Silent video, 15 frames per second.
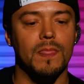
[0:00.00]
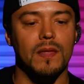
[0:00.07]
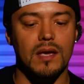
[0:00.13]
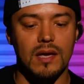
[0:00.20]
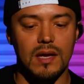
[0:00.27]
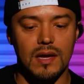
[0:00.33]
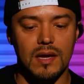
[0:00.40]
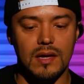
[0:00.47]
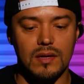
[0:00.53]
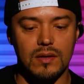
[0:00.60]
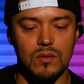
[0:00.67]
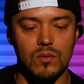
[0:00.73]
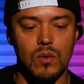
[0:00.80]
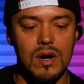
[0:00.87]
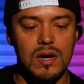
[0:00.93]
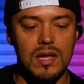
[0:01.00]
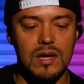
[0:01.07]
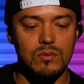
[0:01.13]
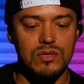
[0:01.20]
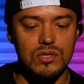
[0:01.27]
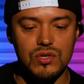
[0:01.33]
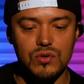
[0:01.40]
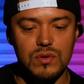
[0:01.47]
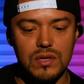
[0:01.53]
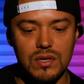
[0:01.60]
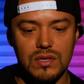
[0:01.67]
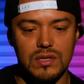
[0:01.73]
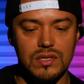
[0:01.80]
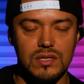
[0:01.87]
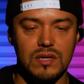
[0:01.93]
And while I was doing
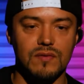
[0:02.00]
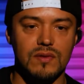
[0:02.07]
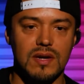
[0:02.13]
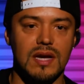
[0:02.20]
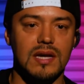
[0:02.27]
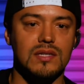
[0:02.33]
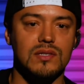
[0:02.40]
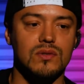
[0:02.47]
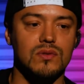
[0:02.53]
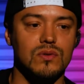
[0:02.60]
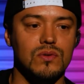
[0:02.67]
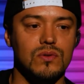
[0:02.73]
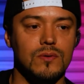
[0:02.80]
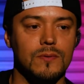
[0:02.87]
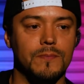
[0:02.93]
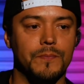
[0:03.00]
all this stuff in high school,